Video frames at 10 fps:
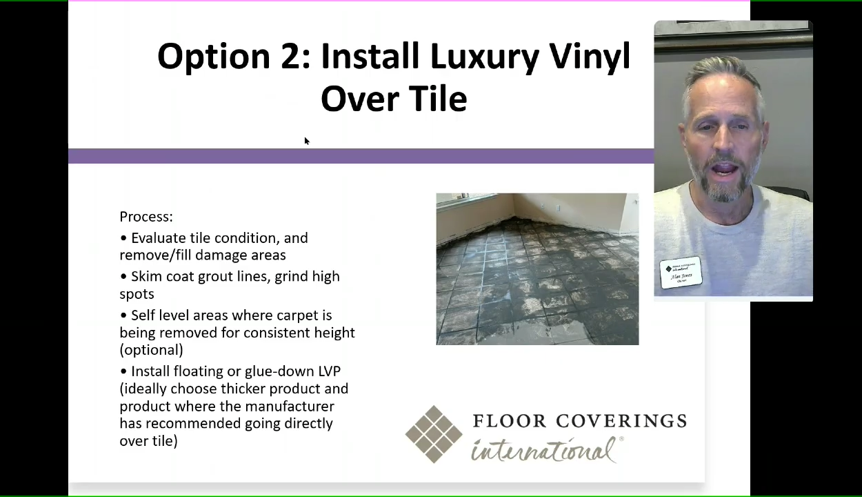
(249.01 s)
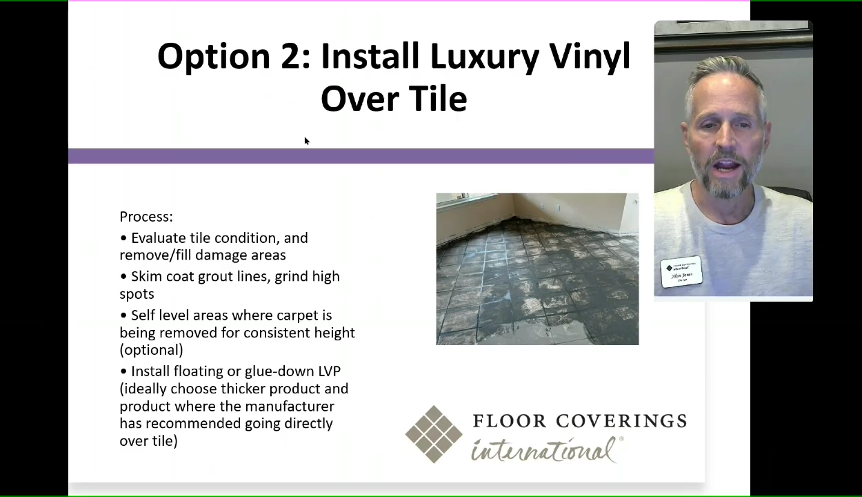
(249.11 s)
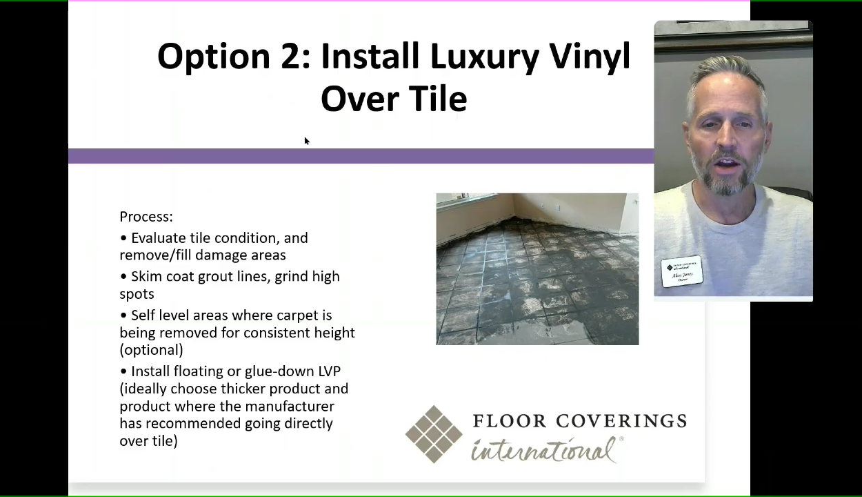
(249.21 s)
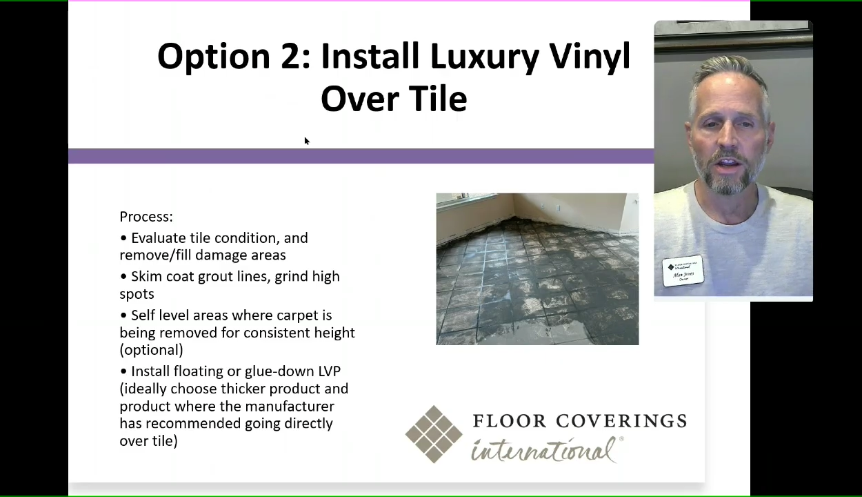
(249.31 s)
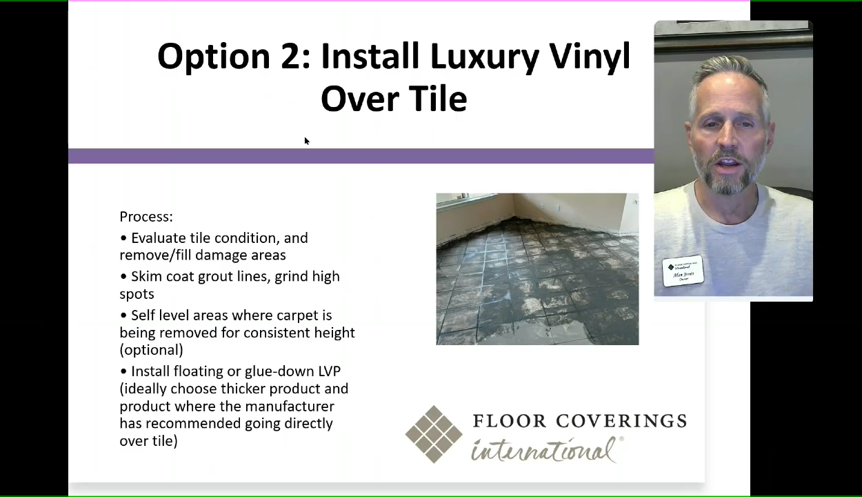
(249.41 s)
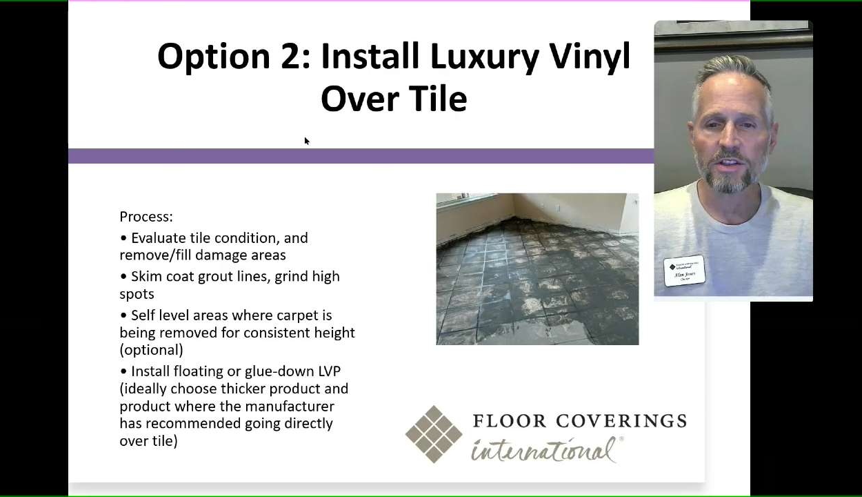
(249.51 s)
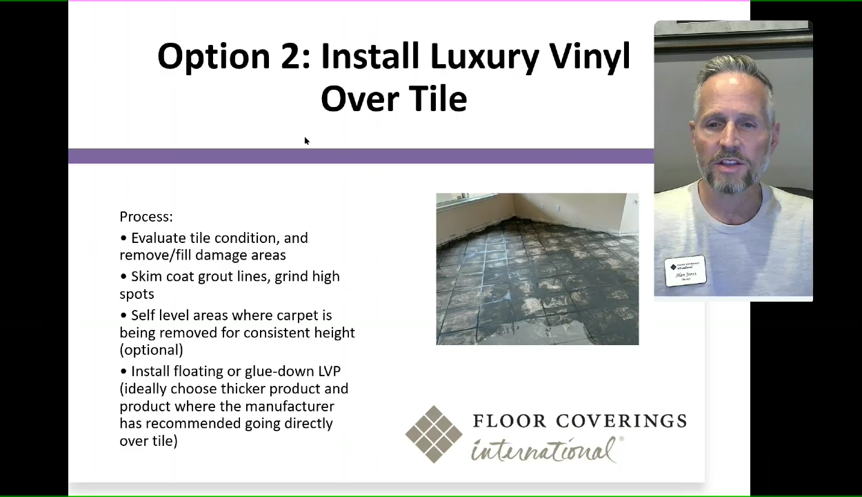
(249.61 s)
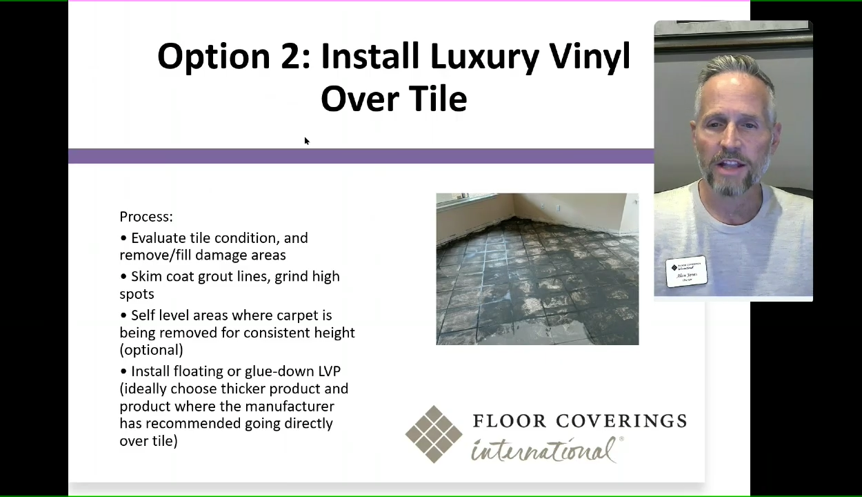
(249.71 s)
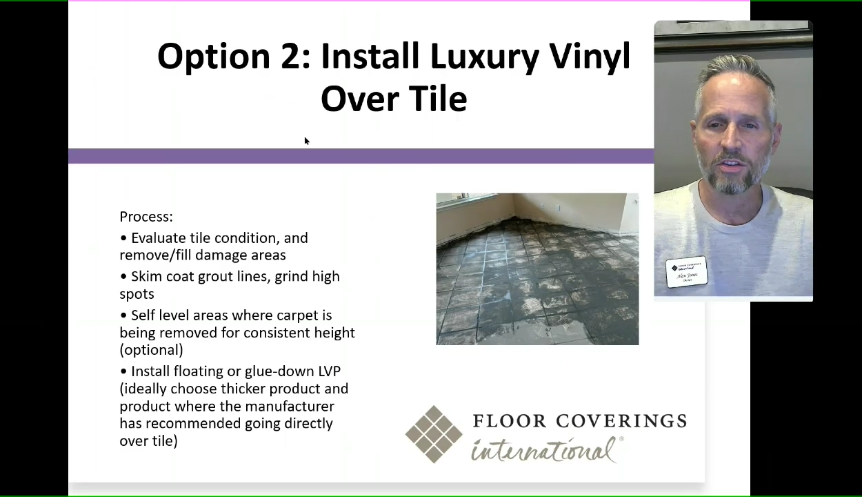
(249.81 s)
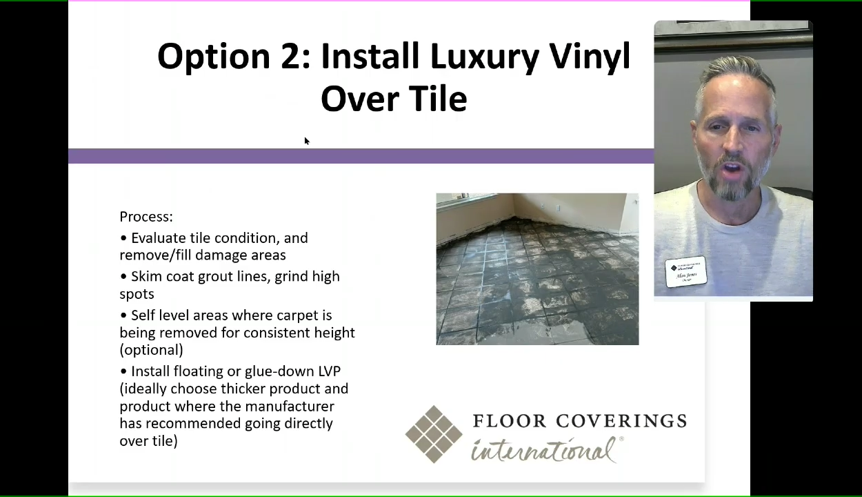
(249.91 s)
areas
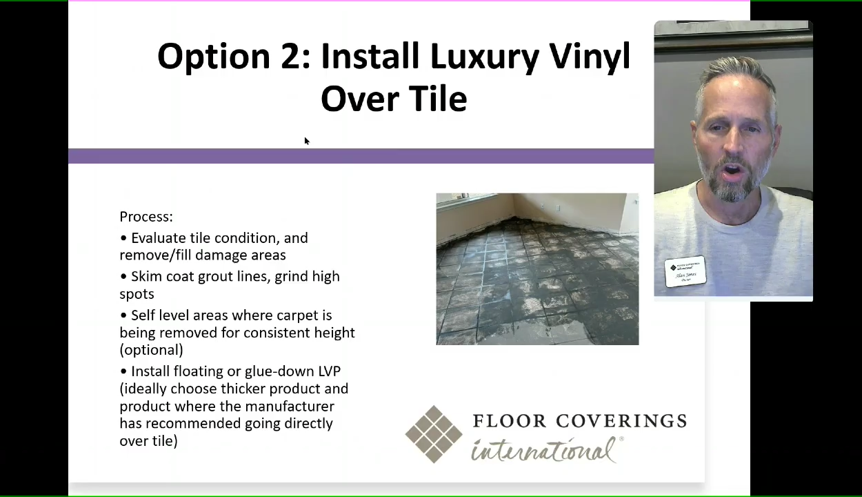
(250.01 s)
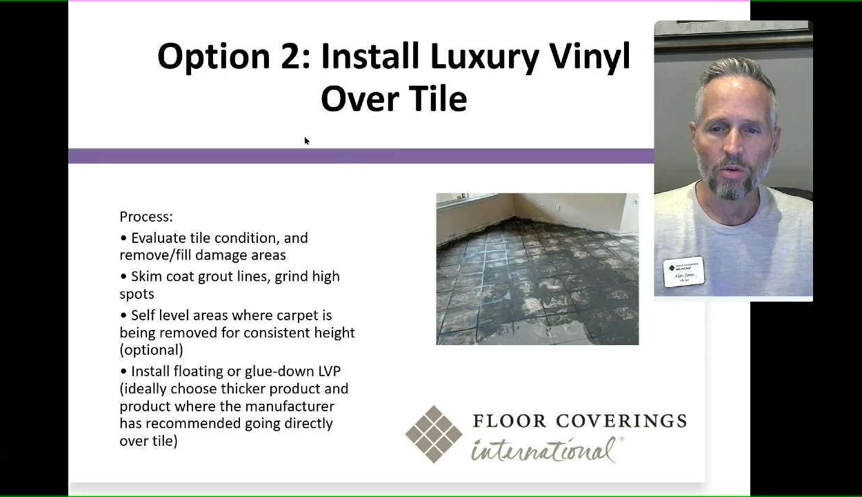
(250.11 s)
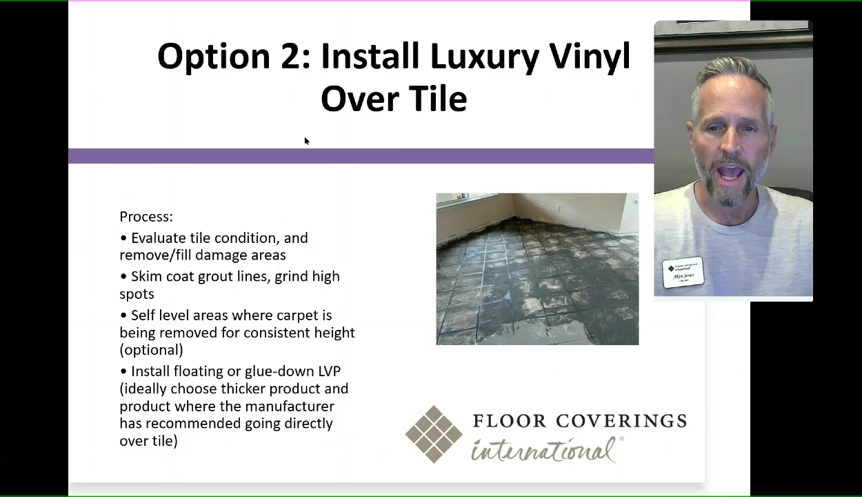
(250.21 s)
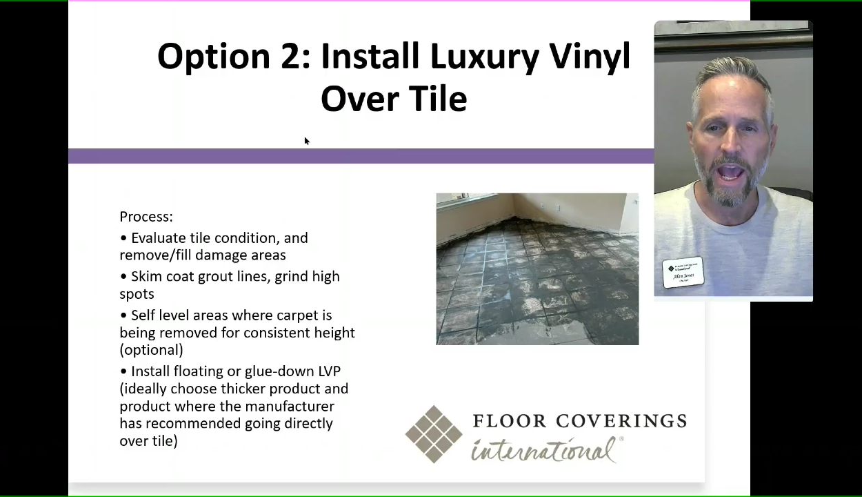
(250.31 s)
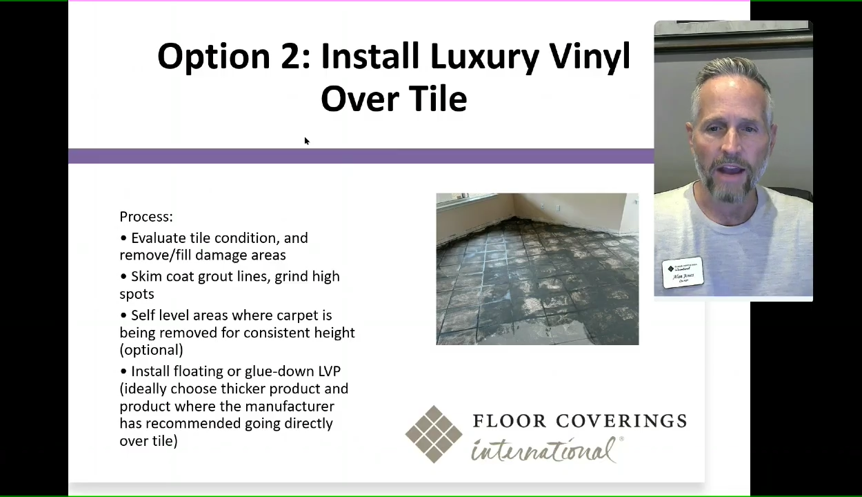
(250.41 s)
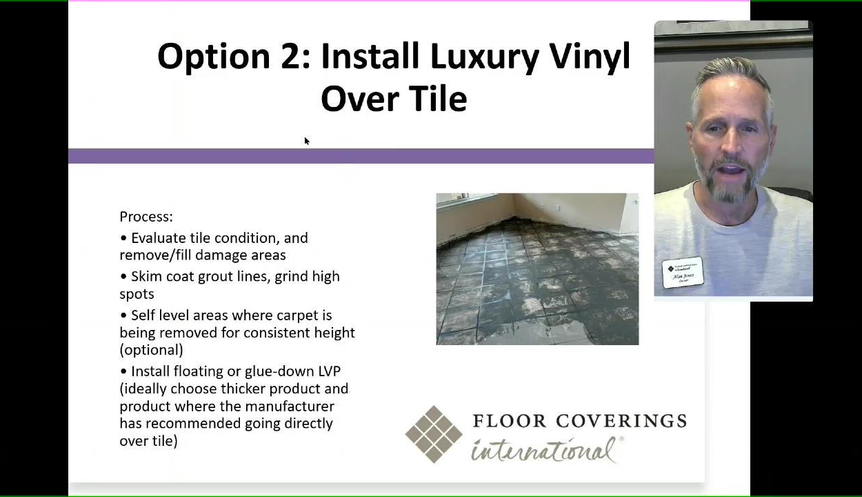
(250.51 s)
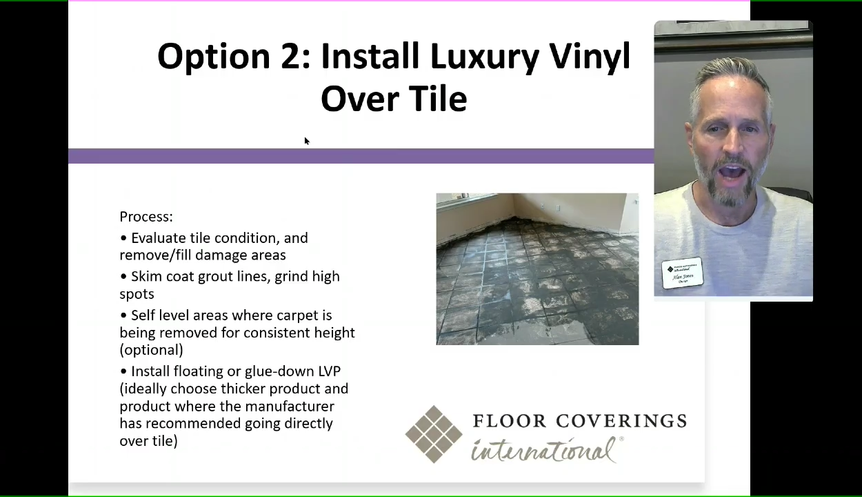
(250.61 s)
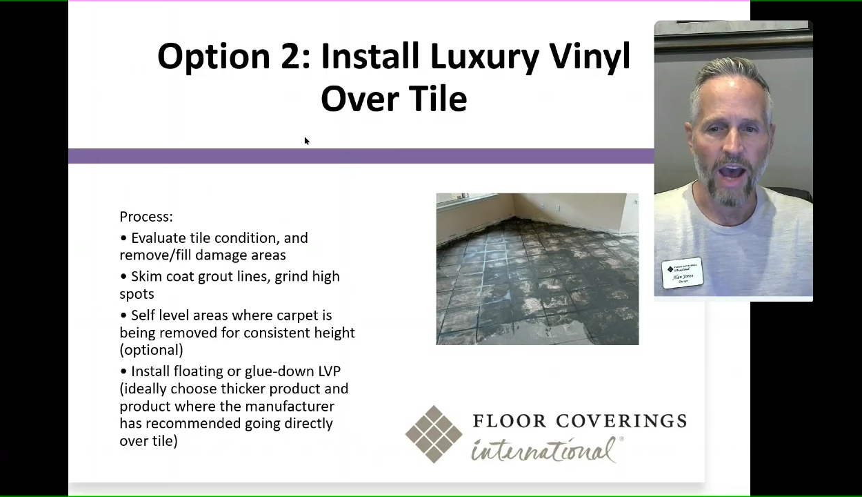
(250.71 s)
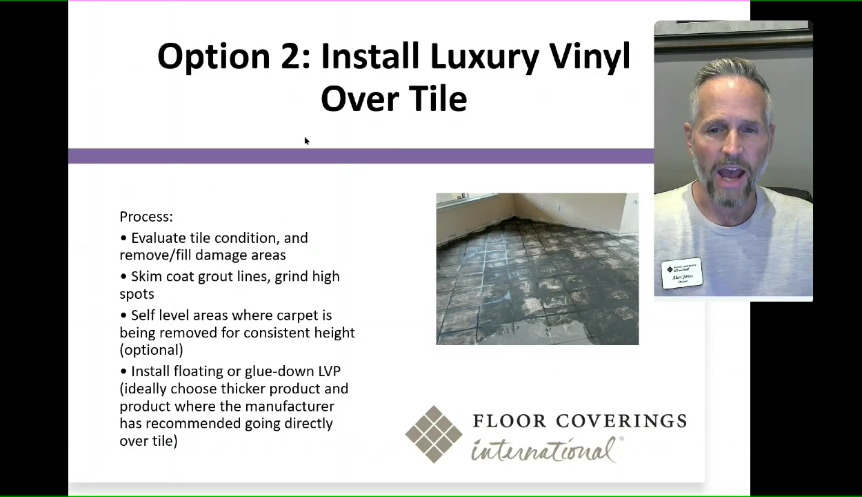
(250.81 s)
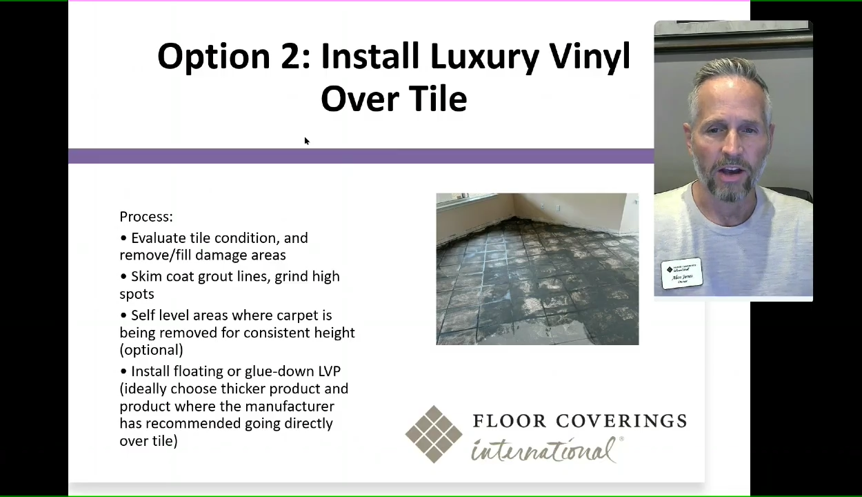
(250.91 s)
that don't have
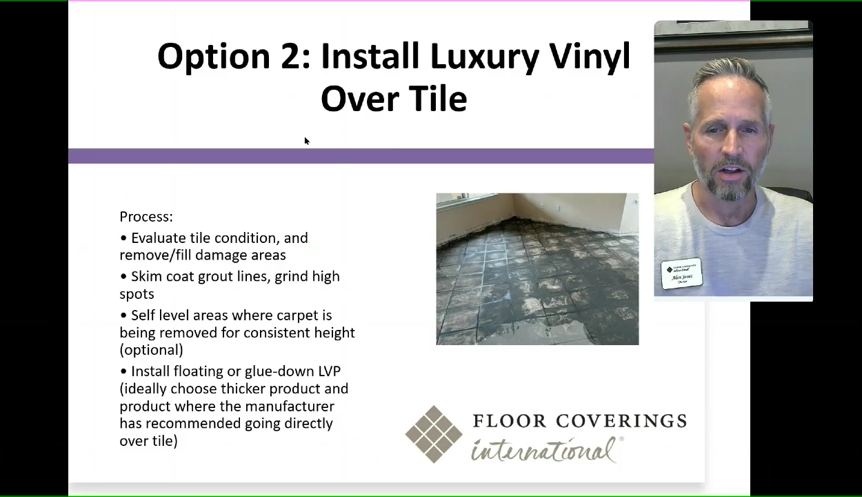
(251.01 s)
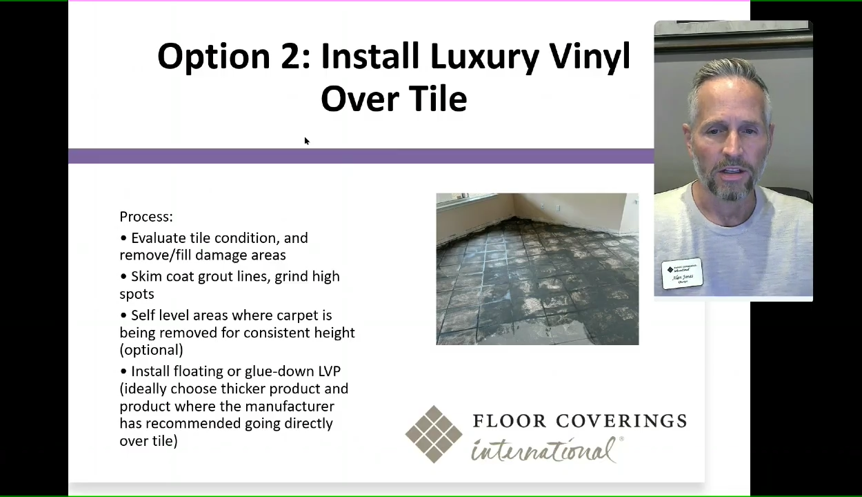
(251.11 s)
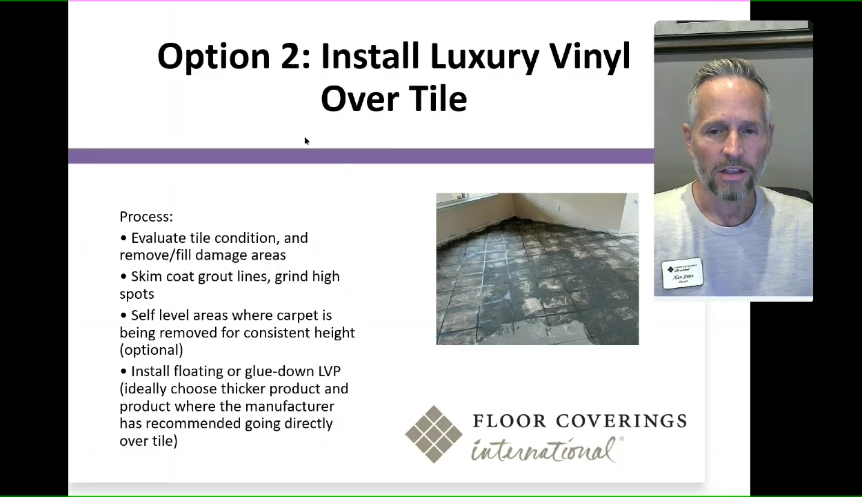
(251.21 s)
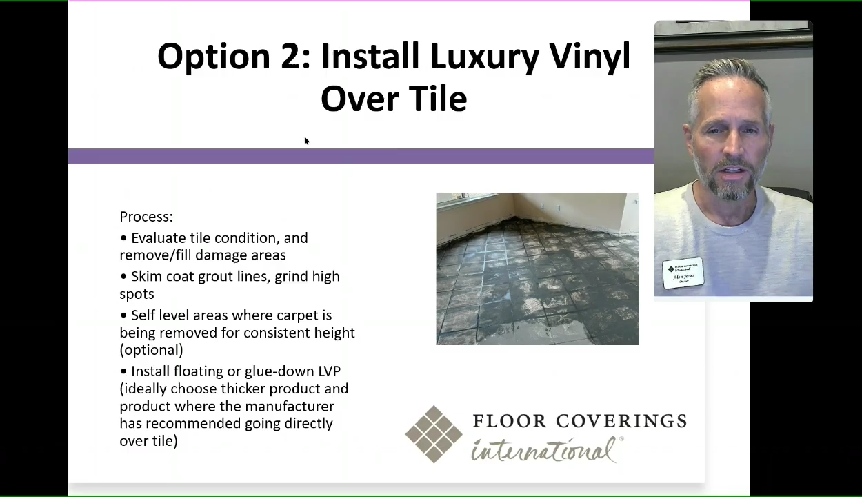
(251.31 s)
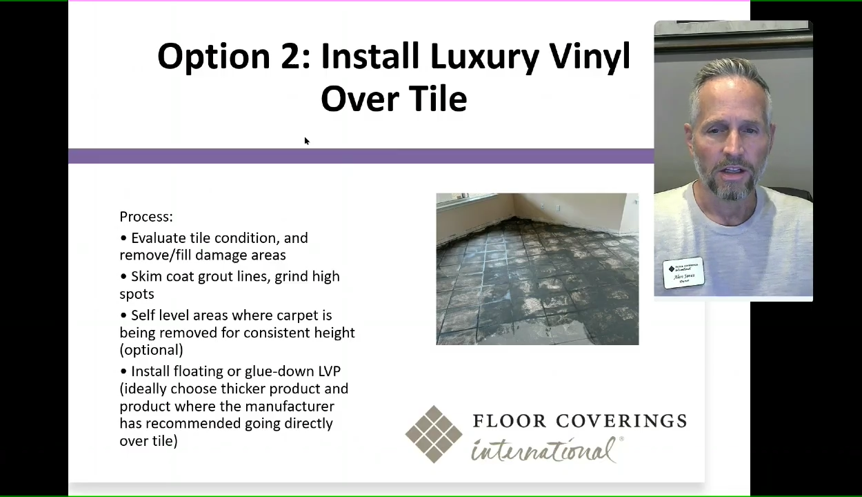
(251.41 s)
tile,